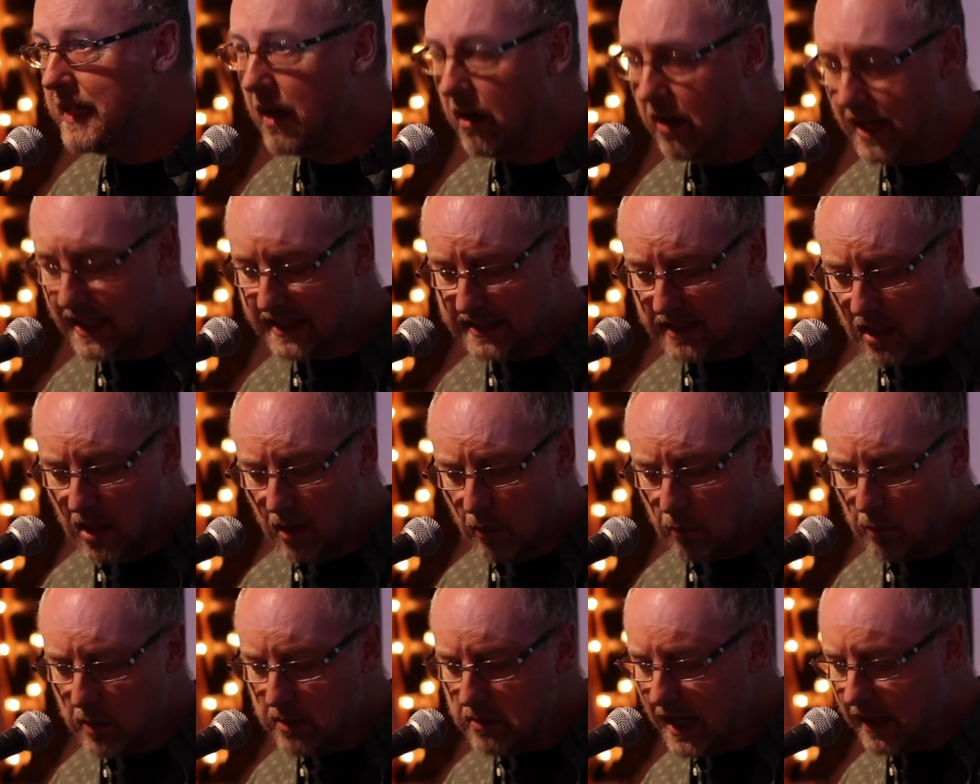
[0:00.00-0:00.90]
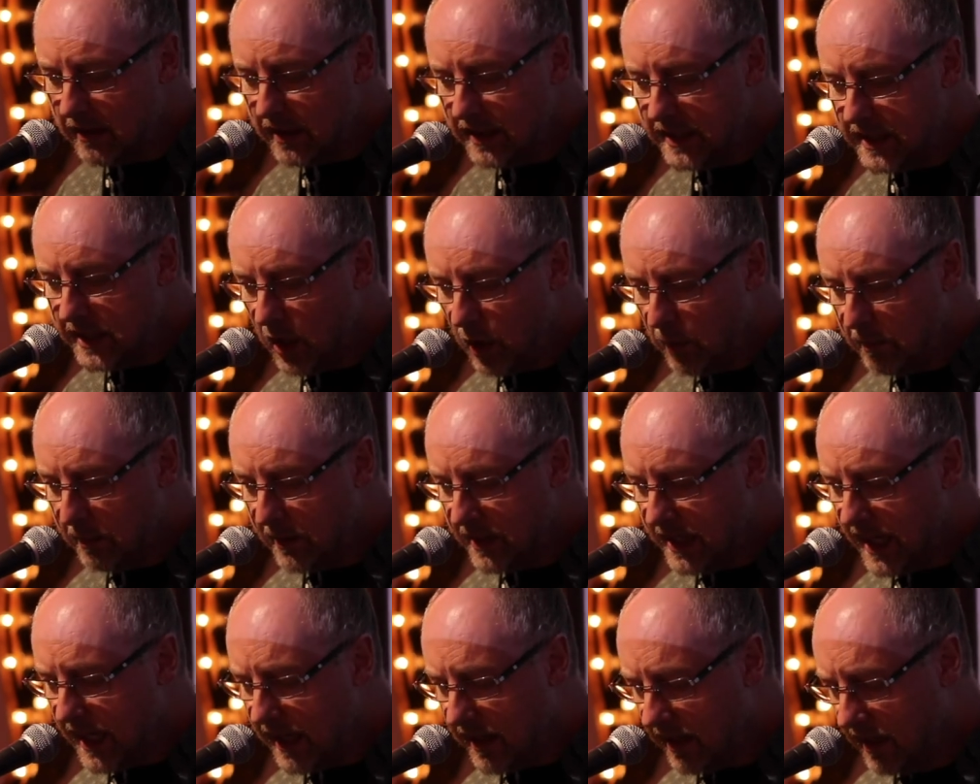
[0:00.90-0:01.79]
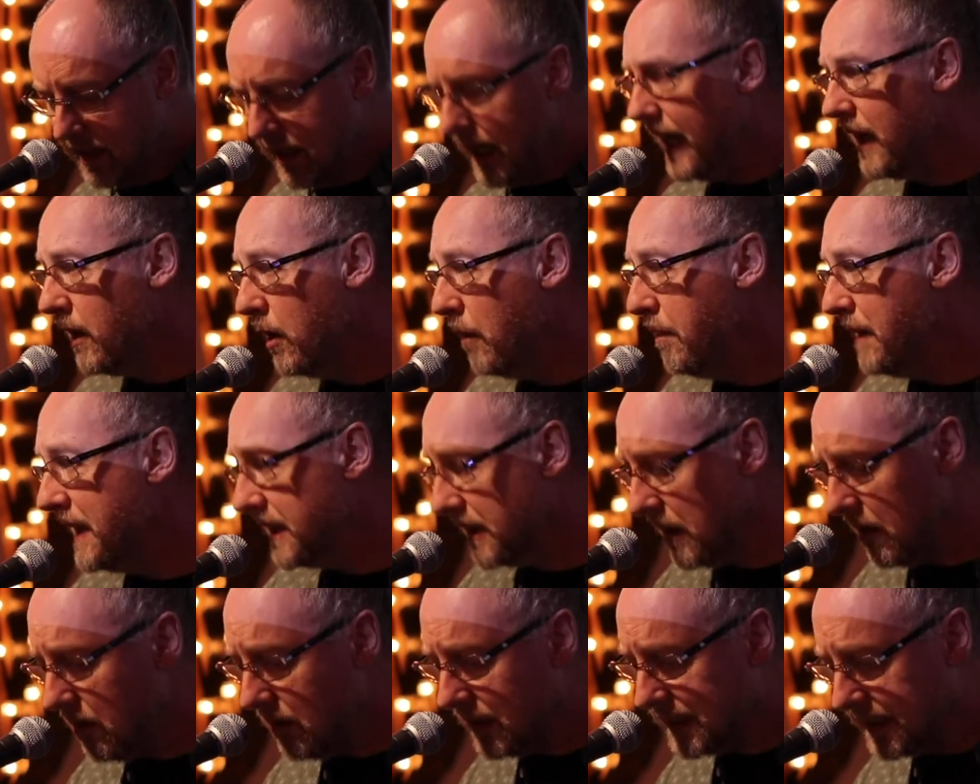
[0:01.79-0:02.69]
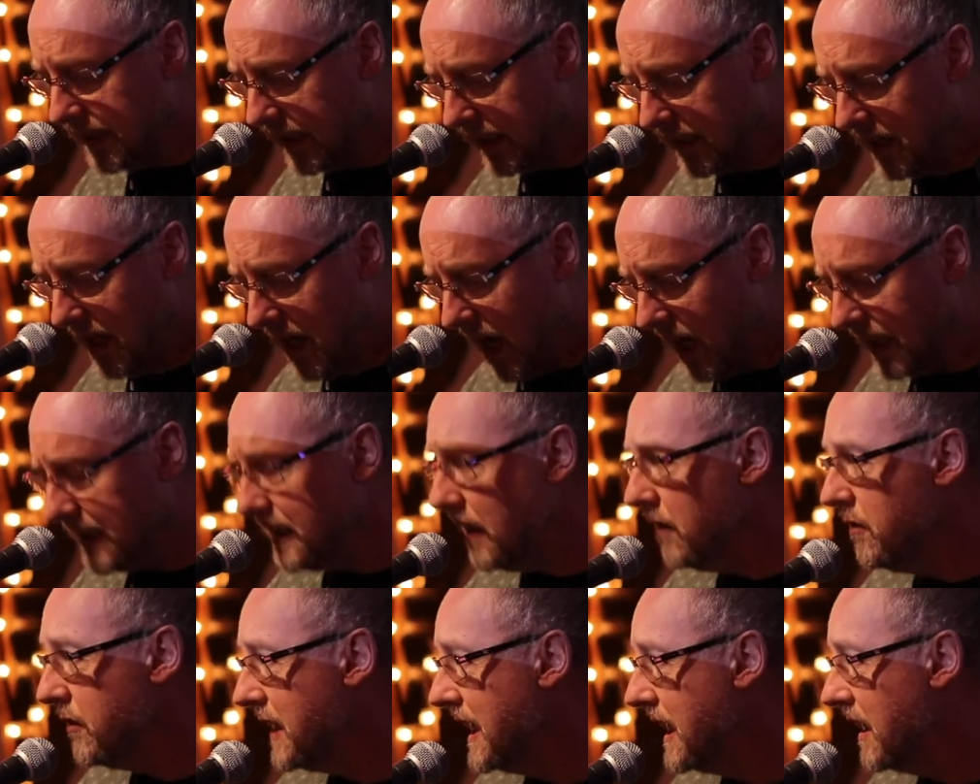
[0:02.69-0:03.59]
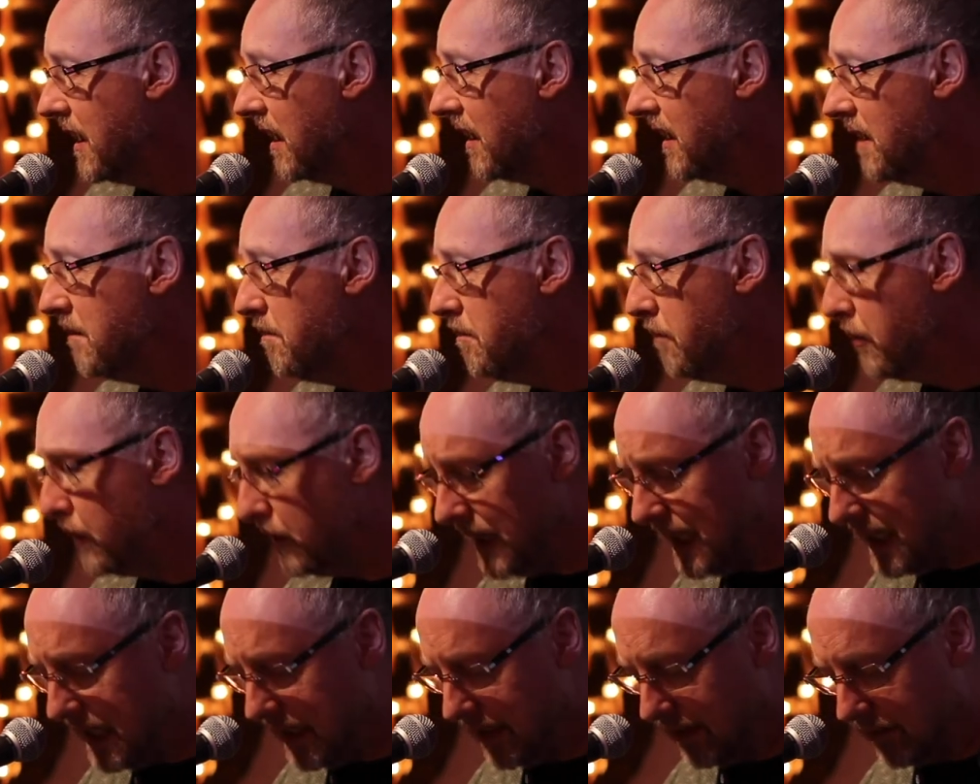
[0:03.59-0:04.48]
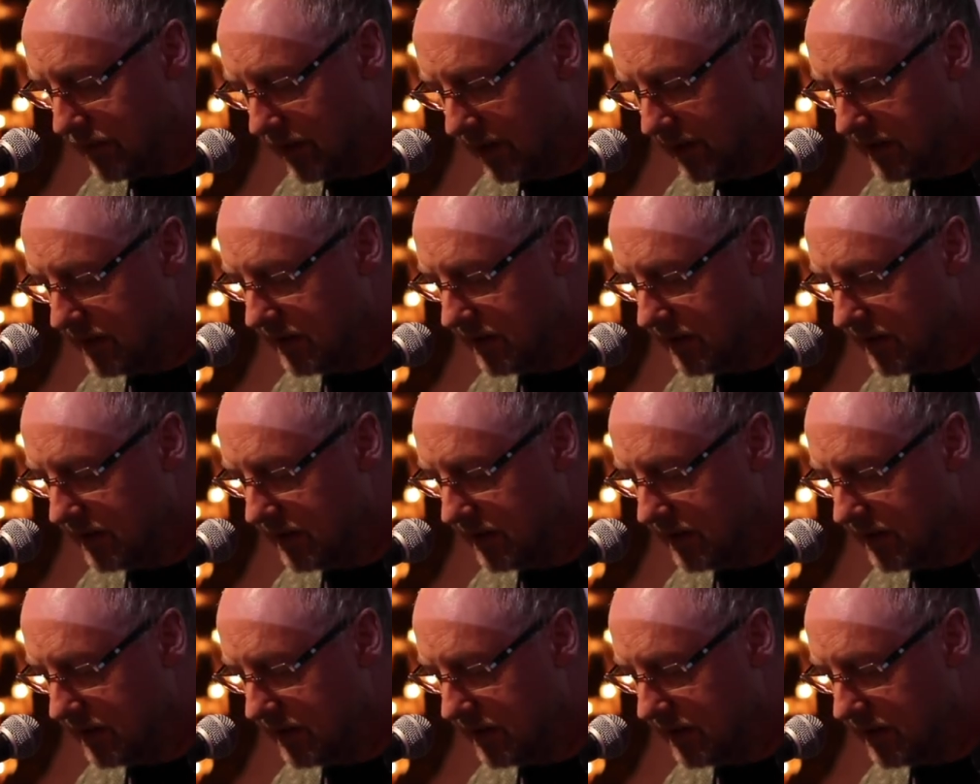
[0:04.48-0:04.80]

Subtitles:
guys, we're out in the open air. It'll be toxic. I don't think I can breathe."